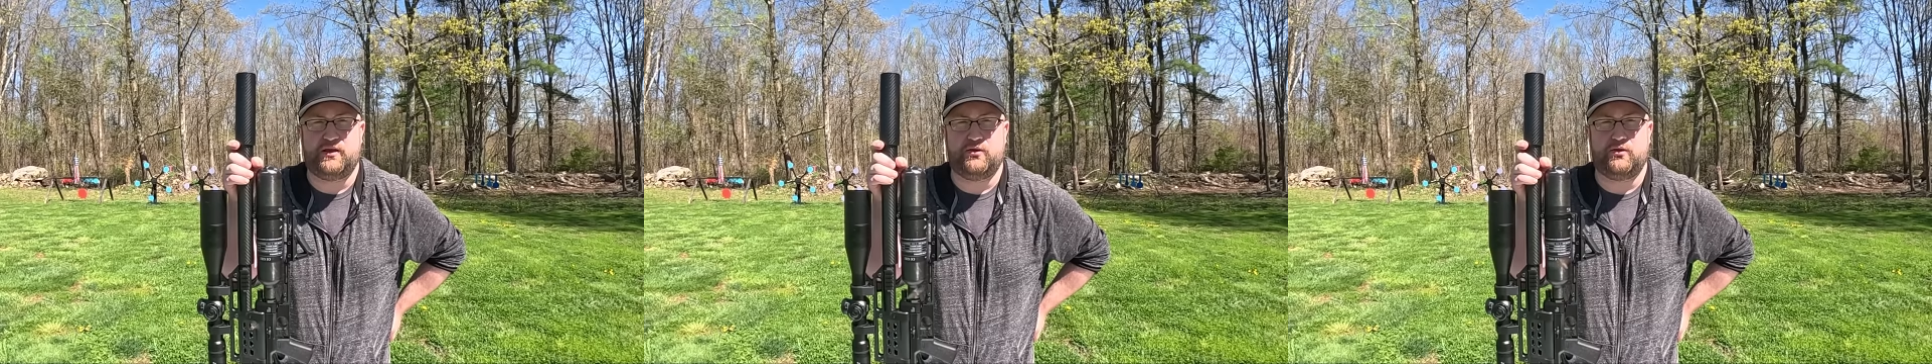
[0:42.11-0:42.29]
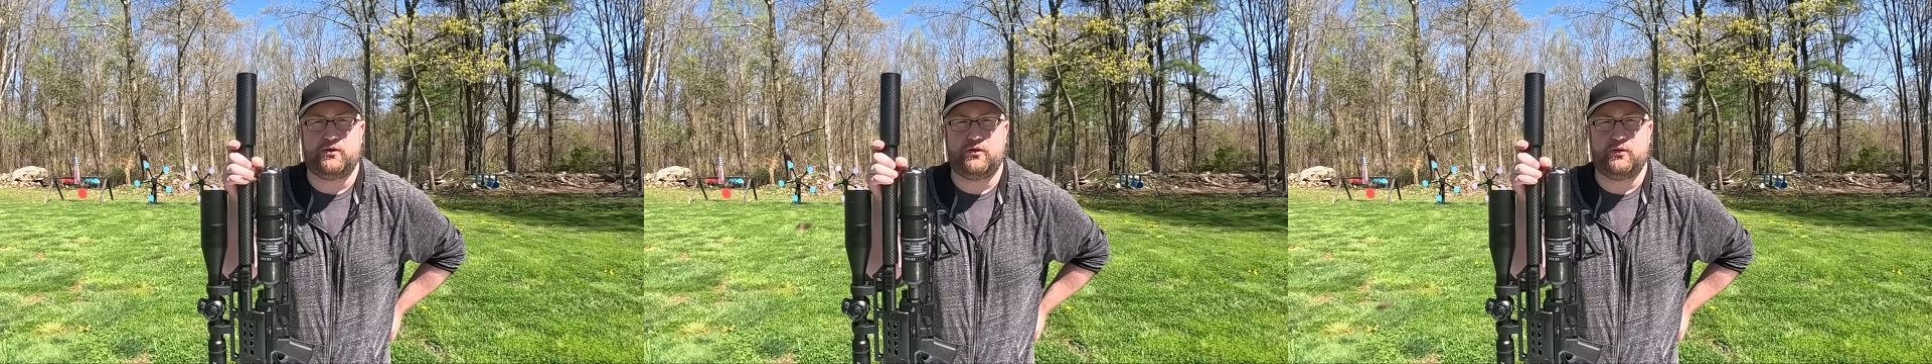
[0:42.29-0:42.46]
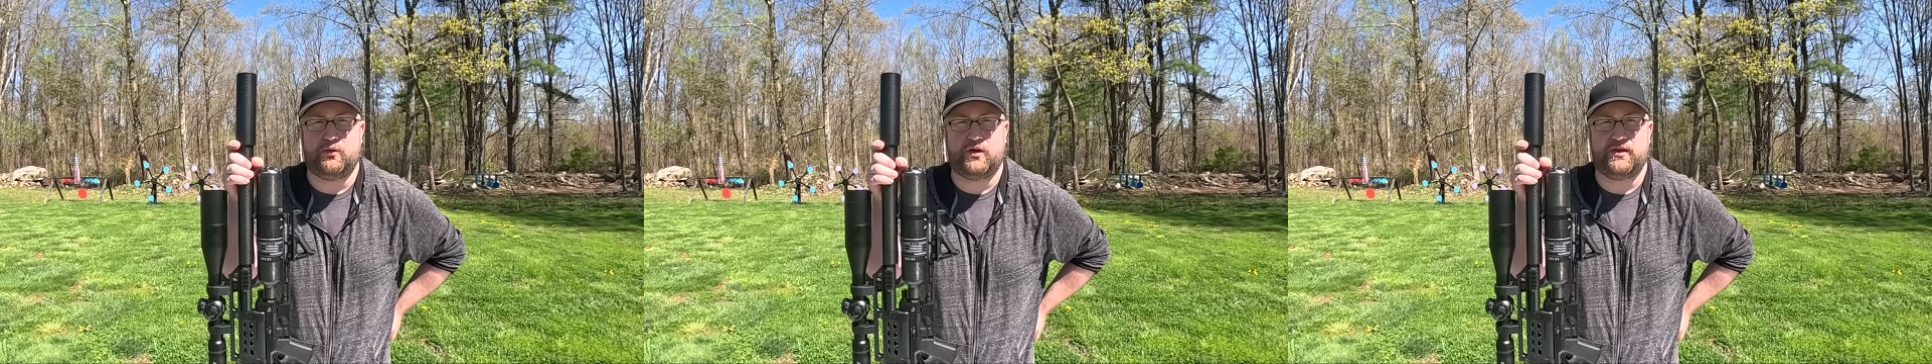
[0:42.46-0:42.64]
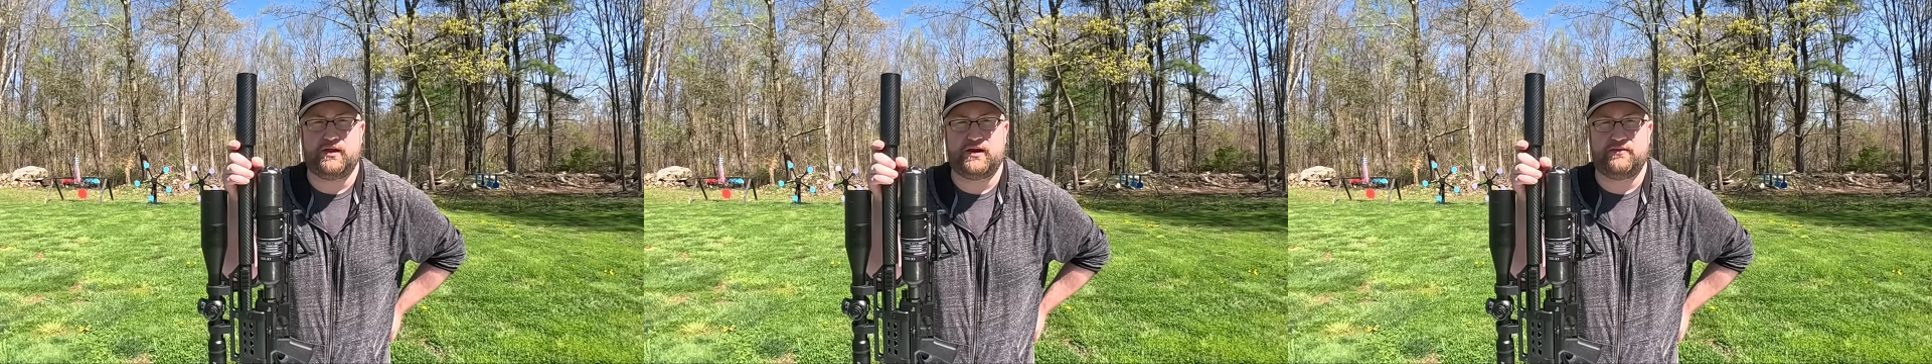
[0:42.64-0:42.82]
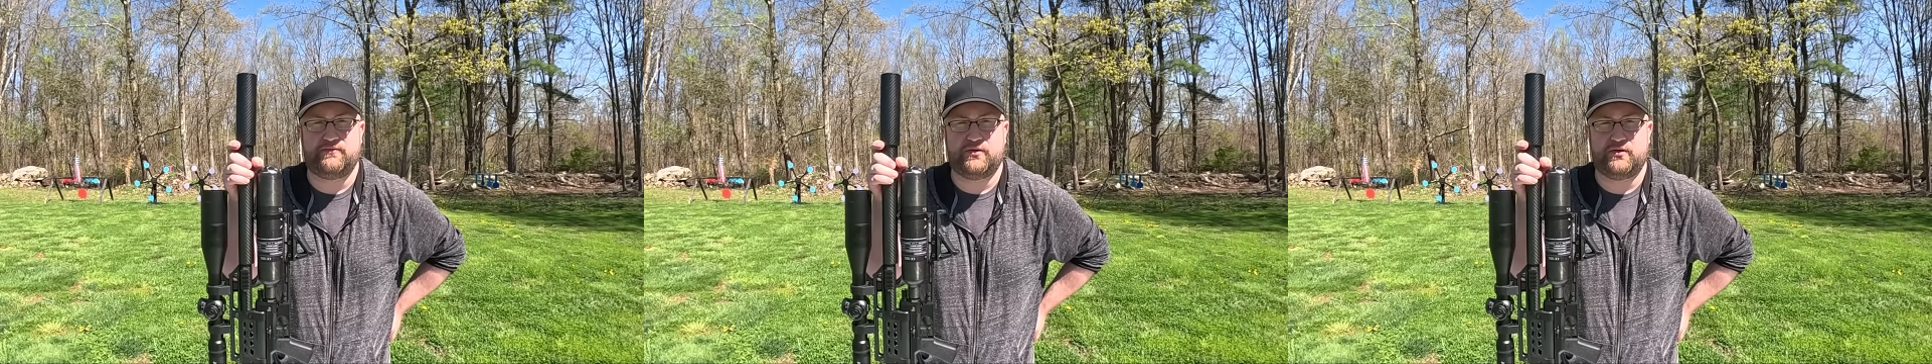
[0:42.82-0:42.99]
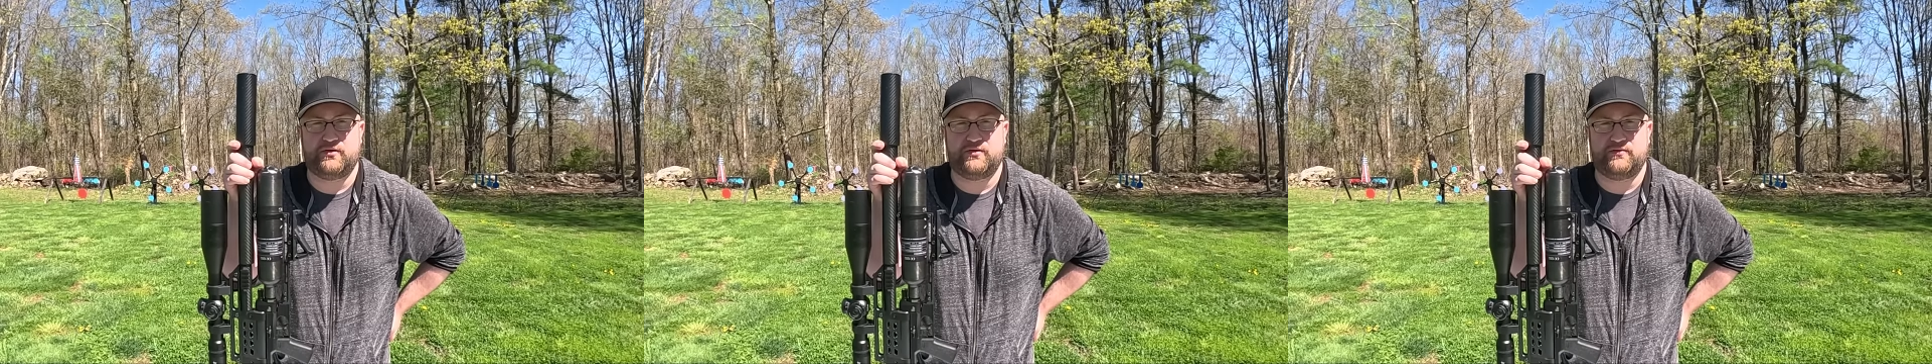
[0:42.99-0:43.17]
Illinois that I've
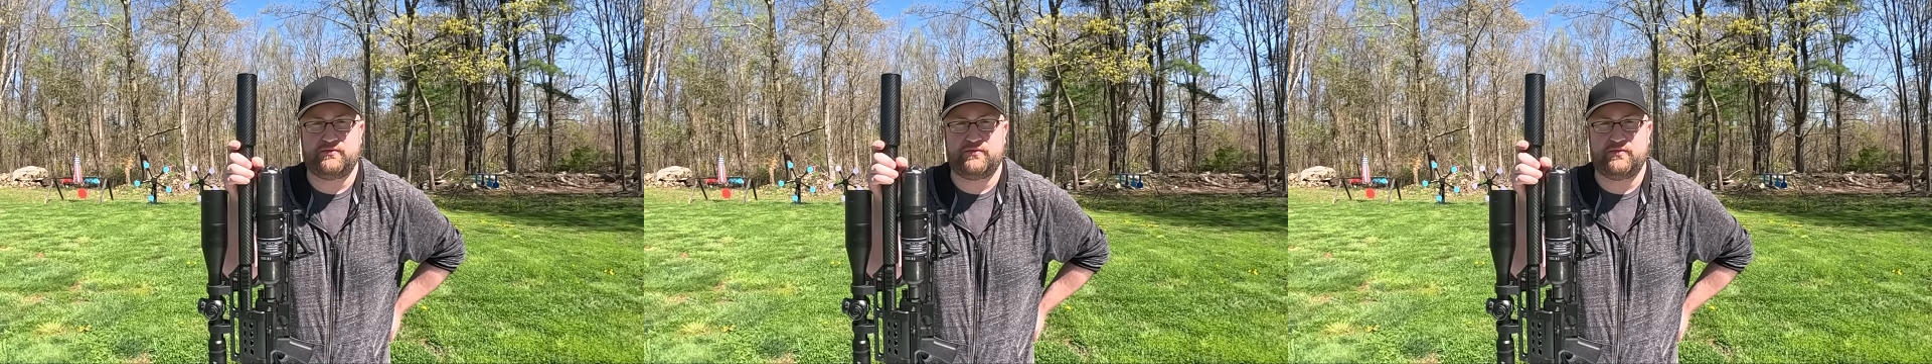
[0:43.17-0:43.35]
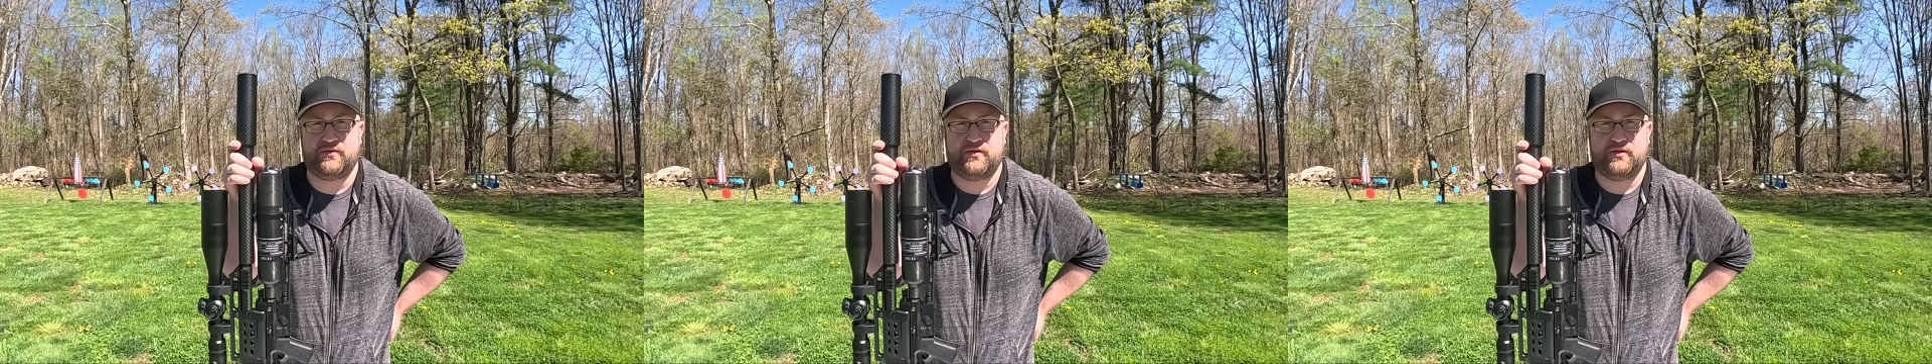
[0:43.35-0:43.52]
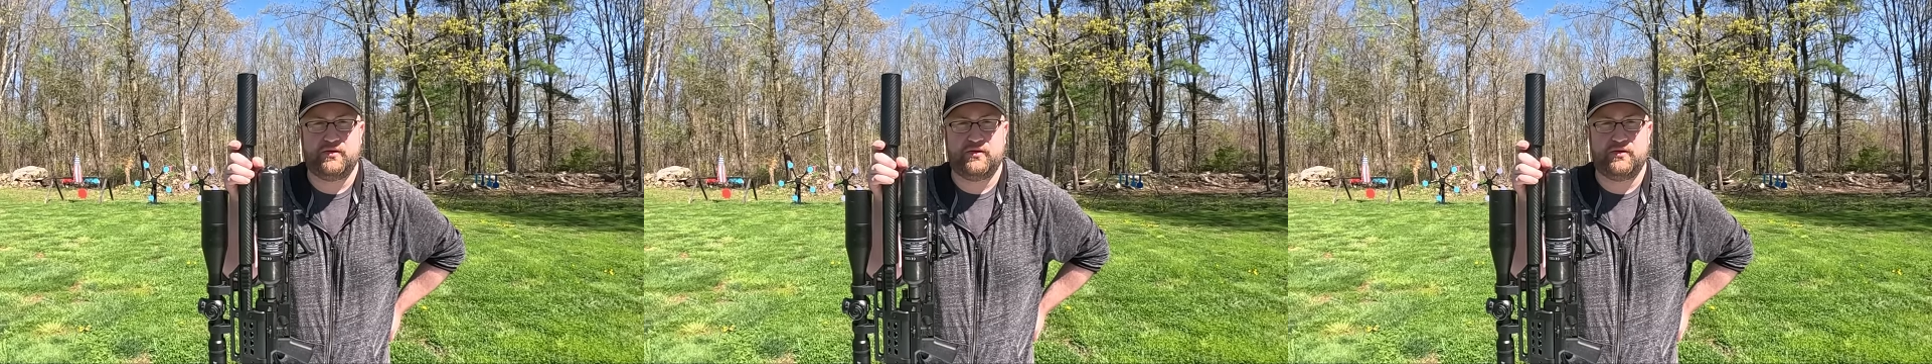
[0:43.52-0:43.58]
heard of.